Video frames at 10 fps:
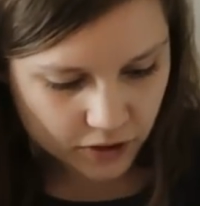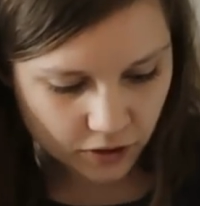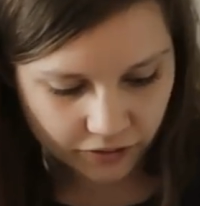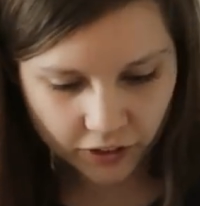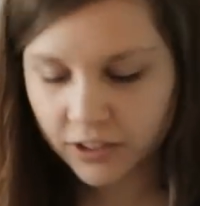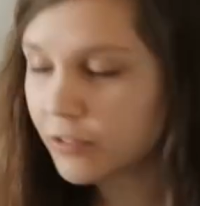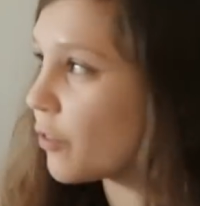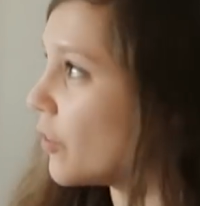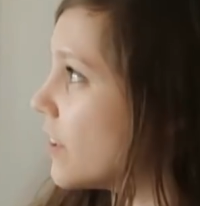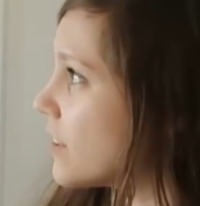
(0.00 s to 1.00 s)
It's not very
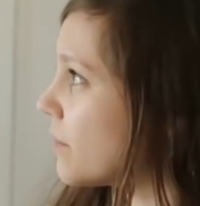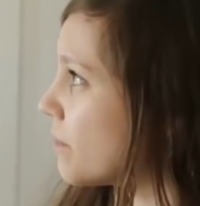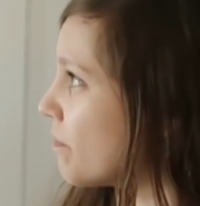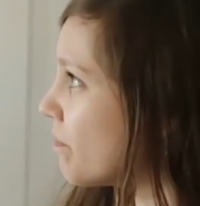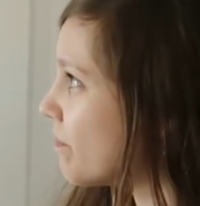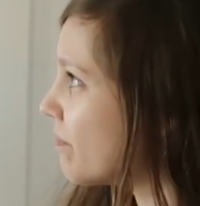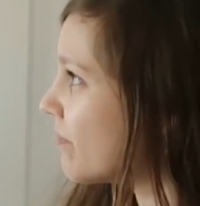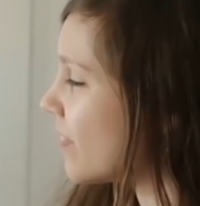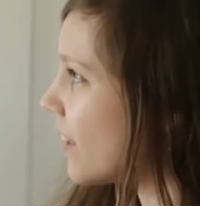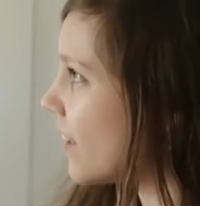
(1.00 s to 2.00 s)
useful, really, is it? Hmm.
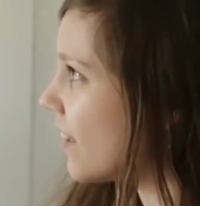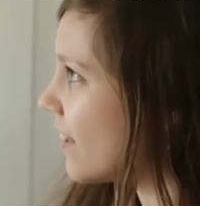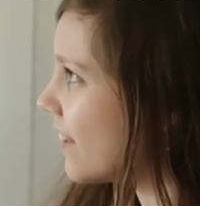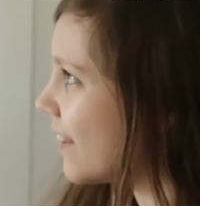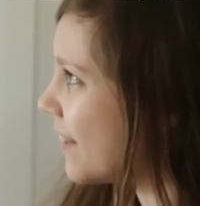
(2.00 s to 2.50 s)
it?